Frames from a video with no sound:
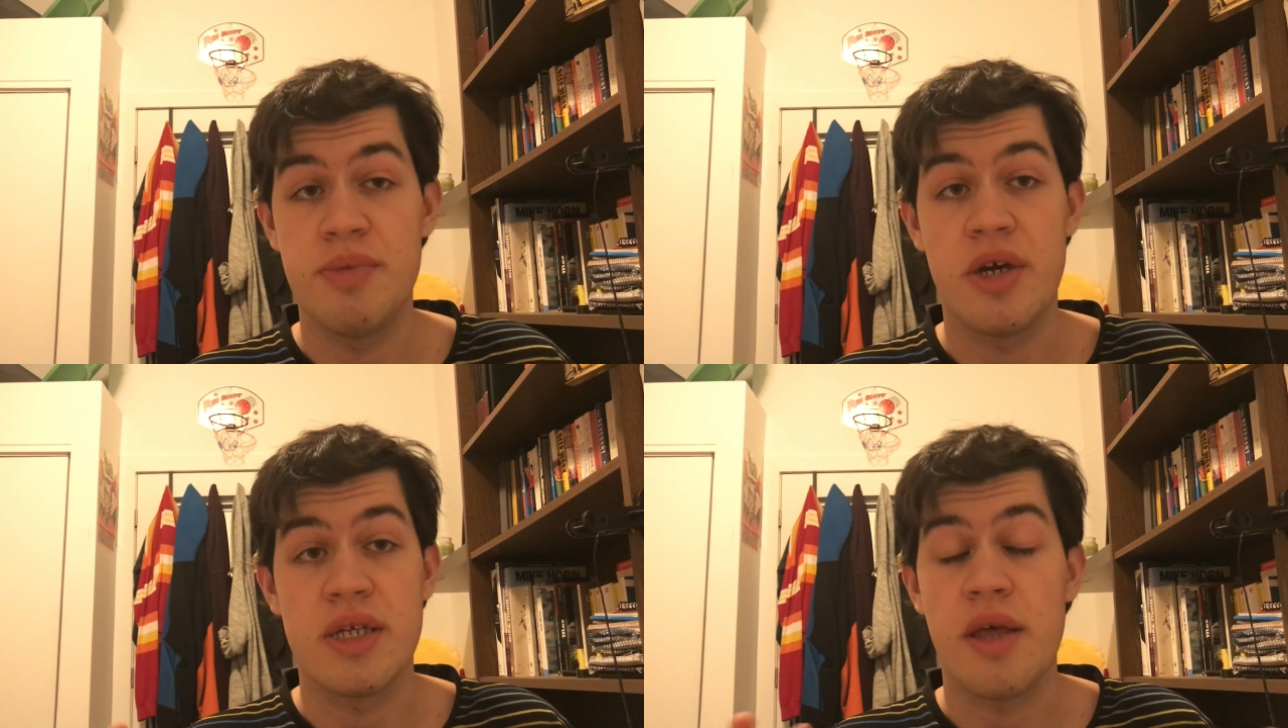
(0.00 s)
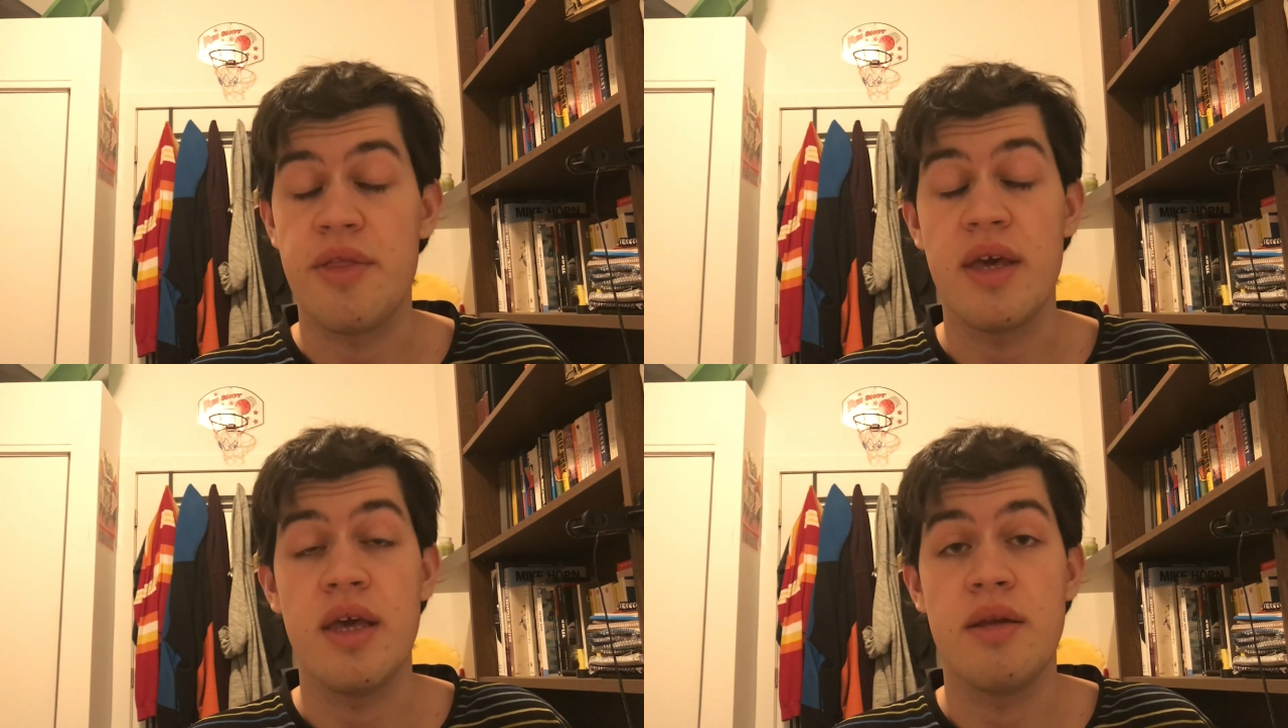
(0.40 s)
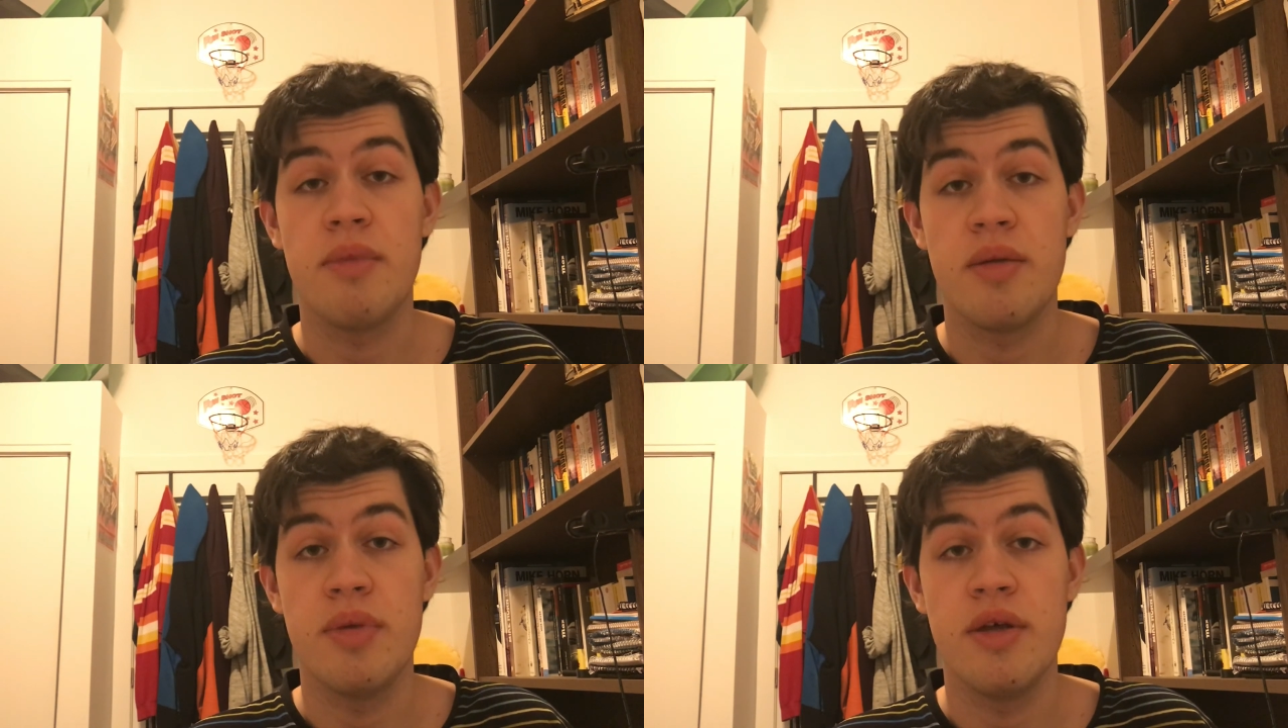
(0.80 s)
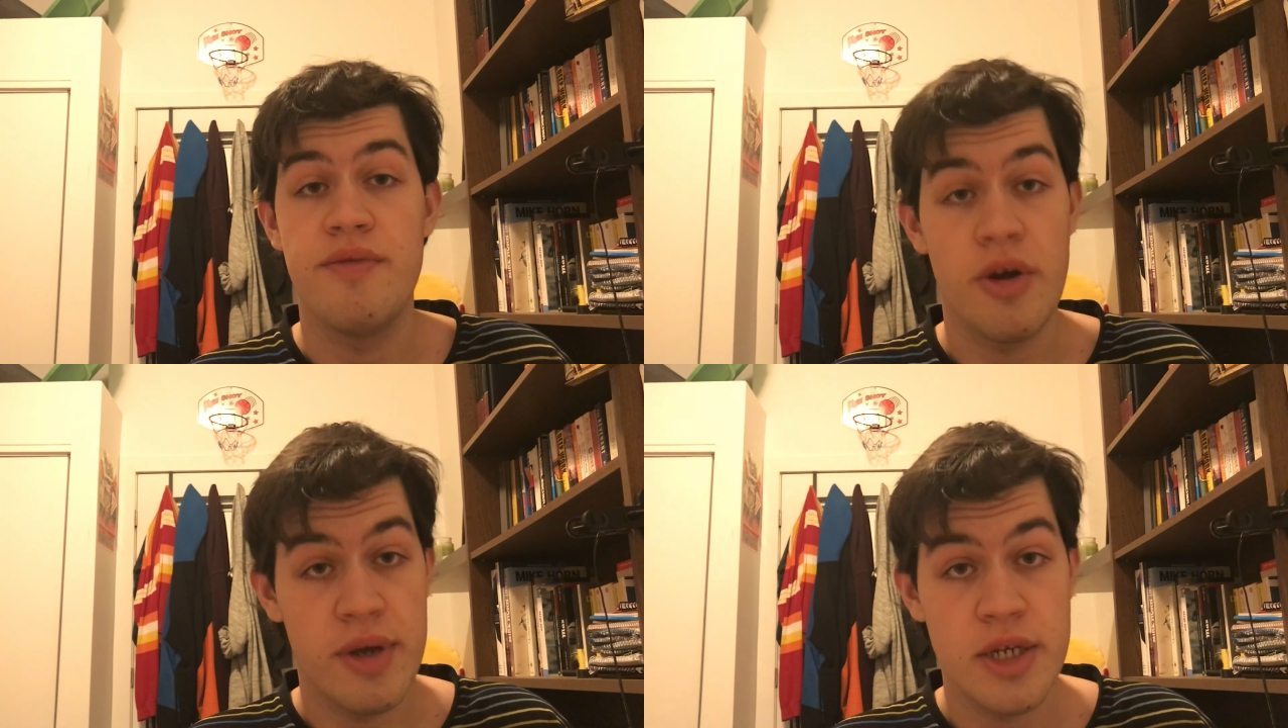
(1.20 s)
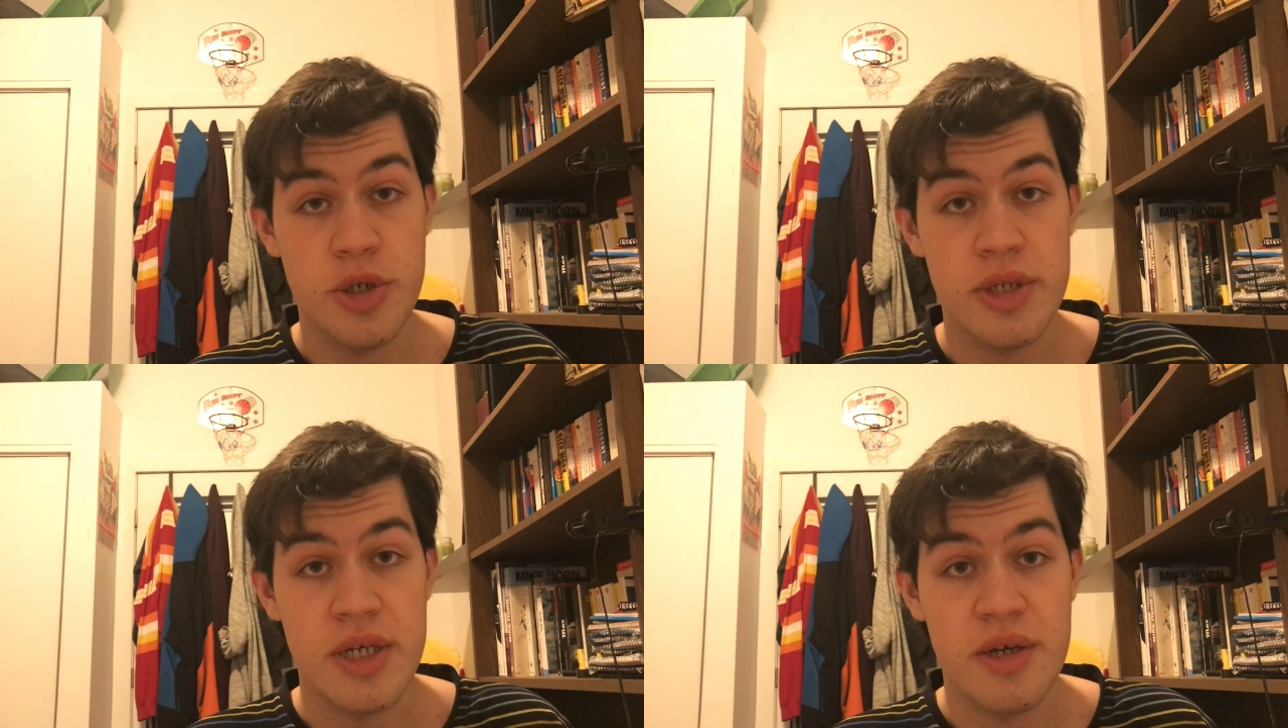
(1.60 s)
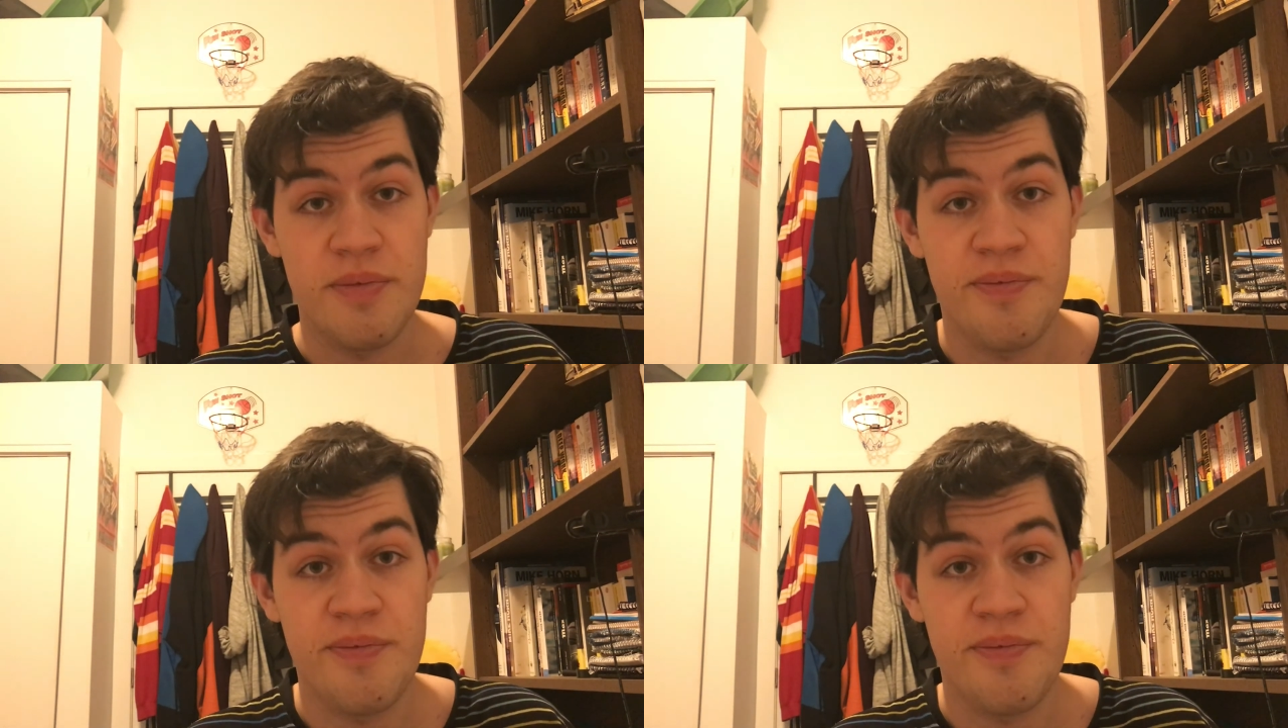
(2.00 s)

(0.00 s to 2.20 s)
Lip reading: because I think it might be very interesting.